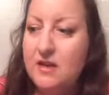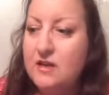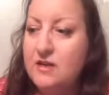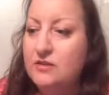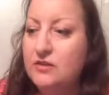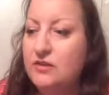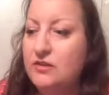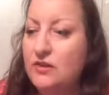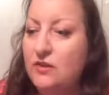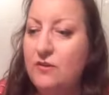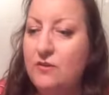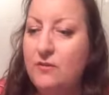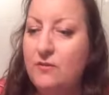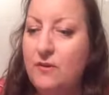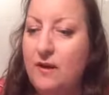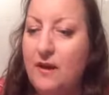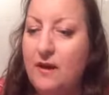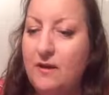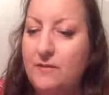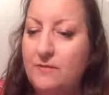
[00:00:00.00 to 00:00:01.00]
So
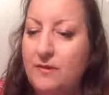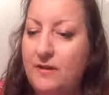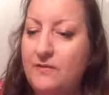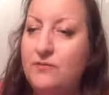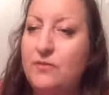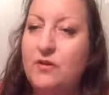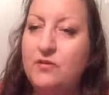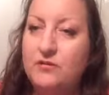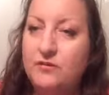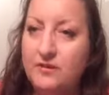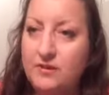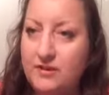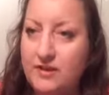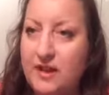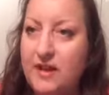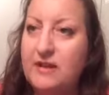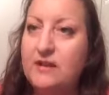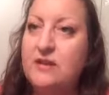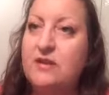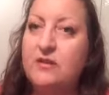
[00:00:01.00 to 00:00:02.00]
I posted
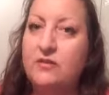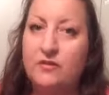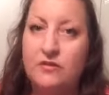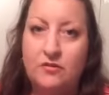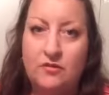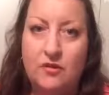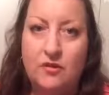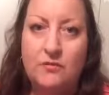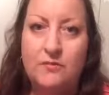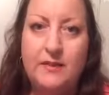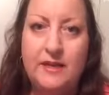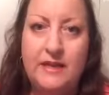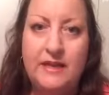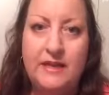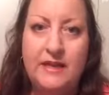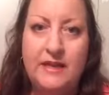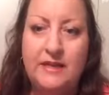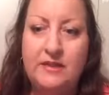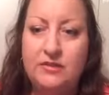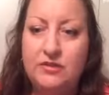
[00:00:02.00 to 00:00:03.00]
that here on our
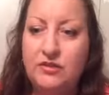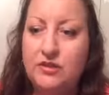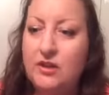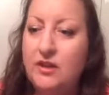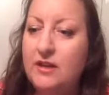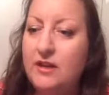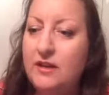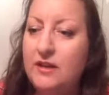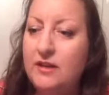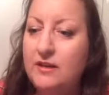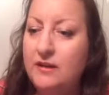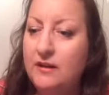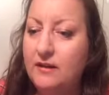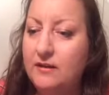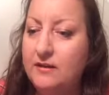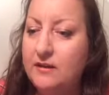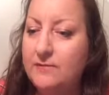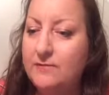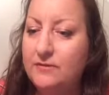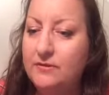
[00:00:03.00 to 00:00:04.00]
page a
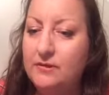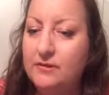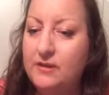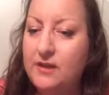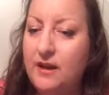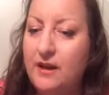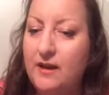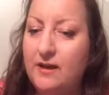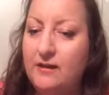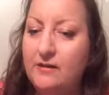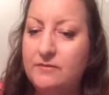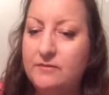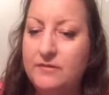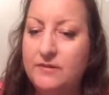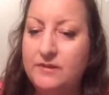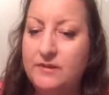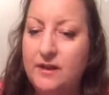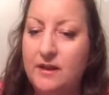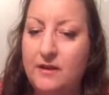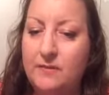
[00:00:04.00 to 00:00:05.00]
couple of
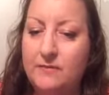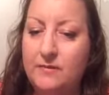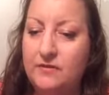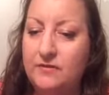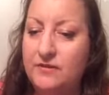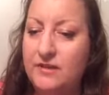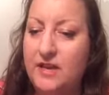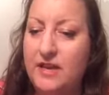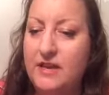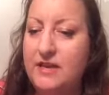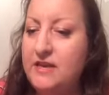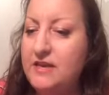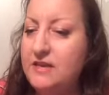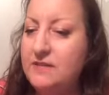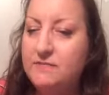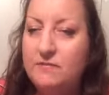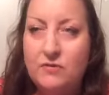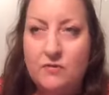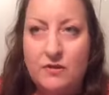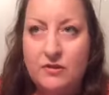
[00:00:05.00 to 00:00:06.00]
times. If there's
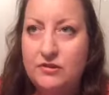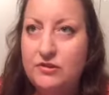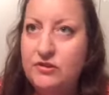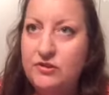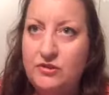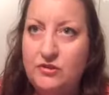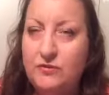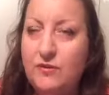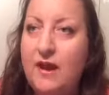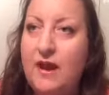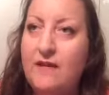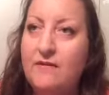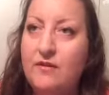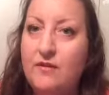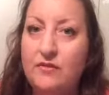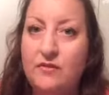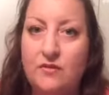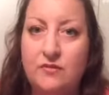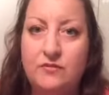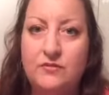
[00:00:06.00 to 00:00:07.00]
any questions you have
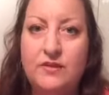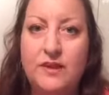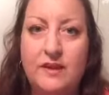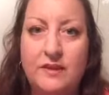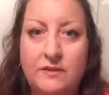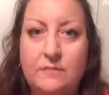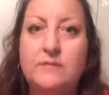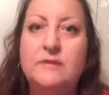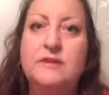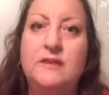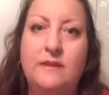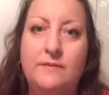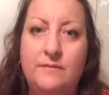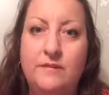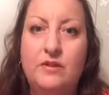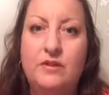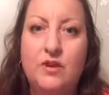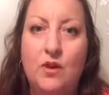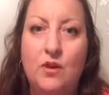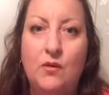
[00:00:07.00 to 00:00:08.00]
on those items, let
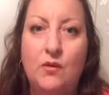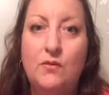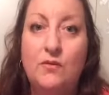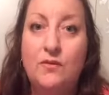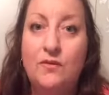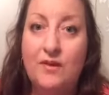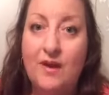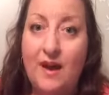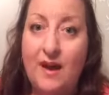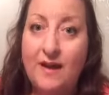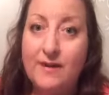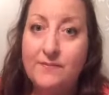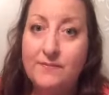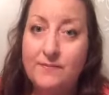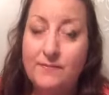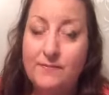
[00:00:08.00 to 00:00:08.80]
me know. That